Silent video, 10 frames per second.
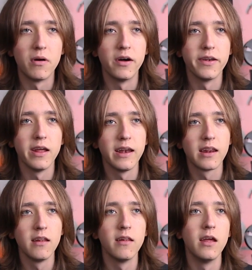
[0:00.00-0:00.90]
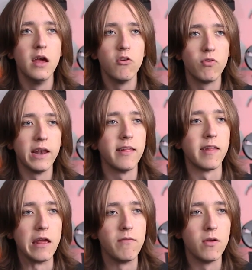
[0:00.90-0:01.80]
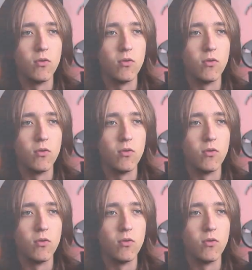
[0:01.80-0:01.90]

but it can really save